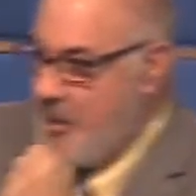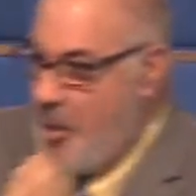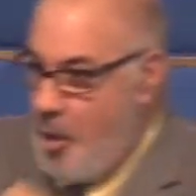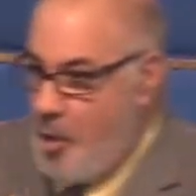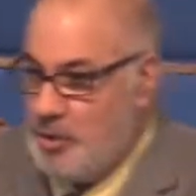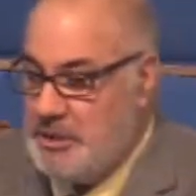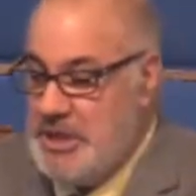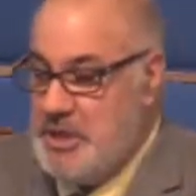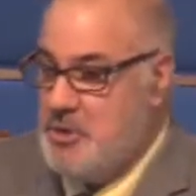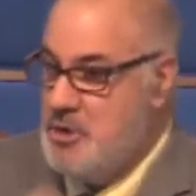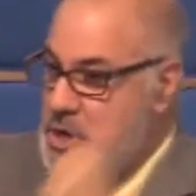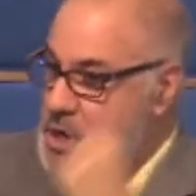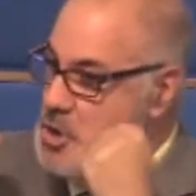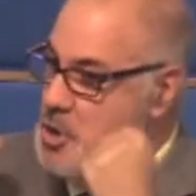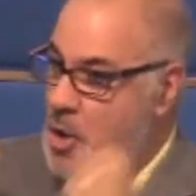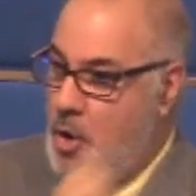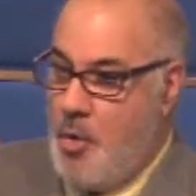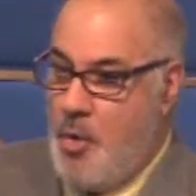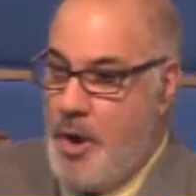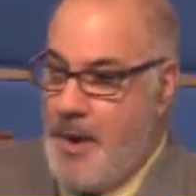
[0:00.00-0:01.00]
hold of you, and you
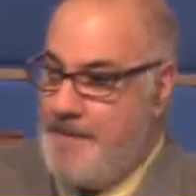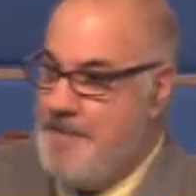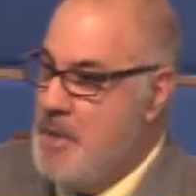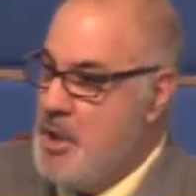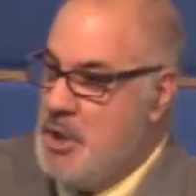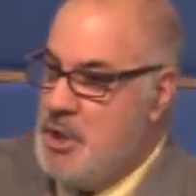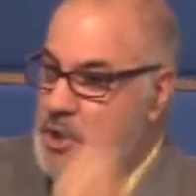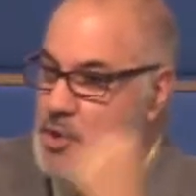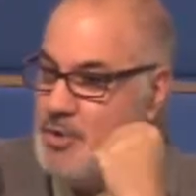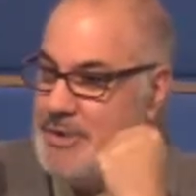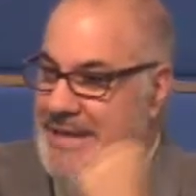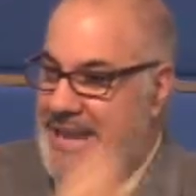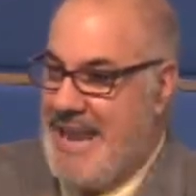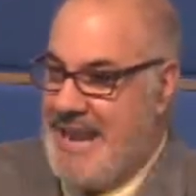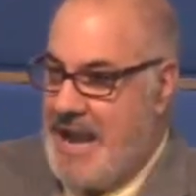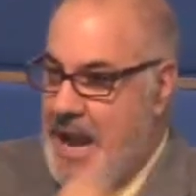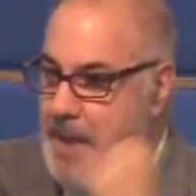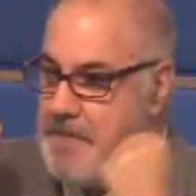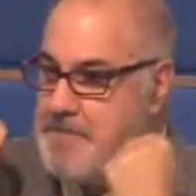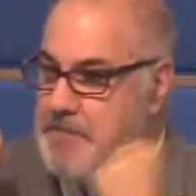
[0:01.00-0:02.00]
know what? You
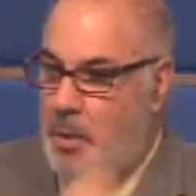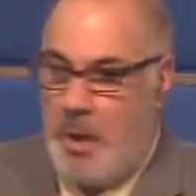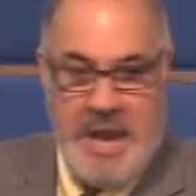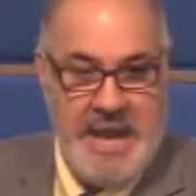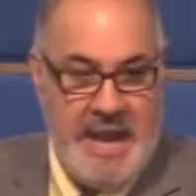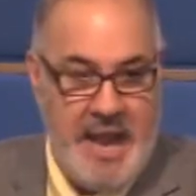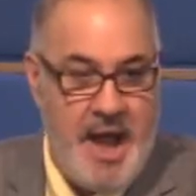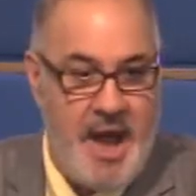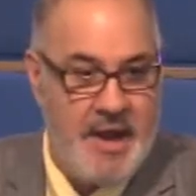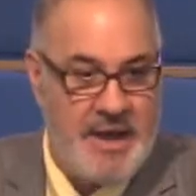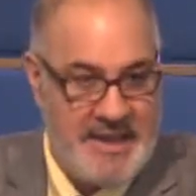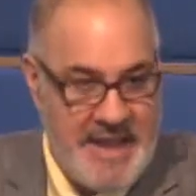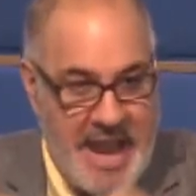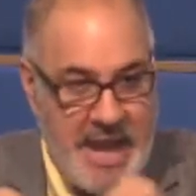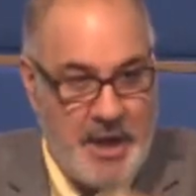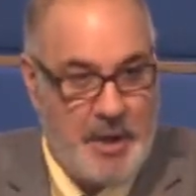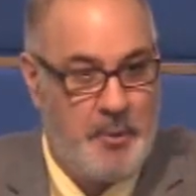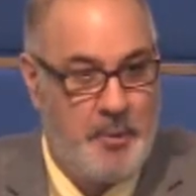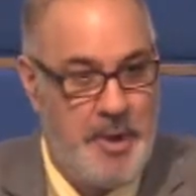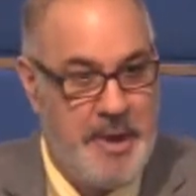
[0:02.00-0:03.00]
cannot break out of
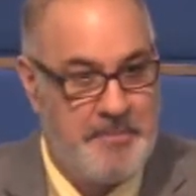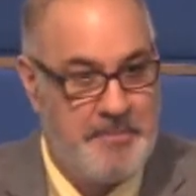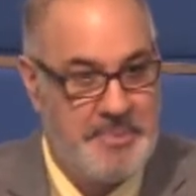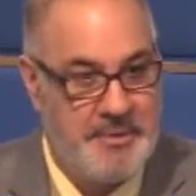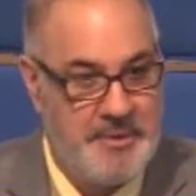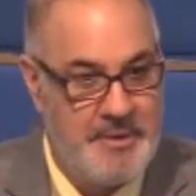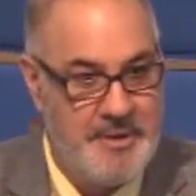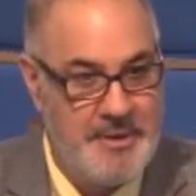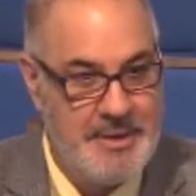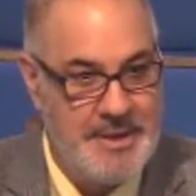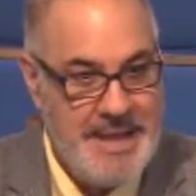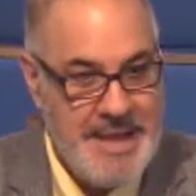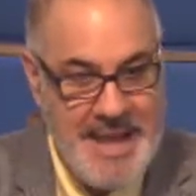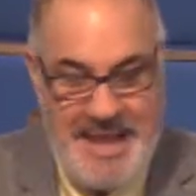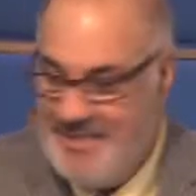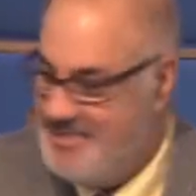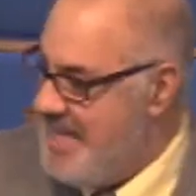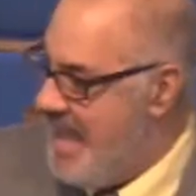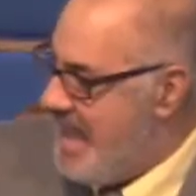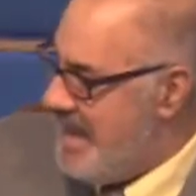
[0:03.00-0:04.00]
that grip.
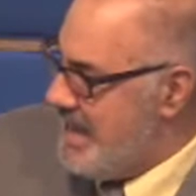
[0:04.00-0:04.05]
That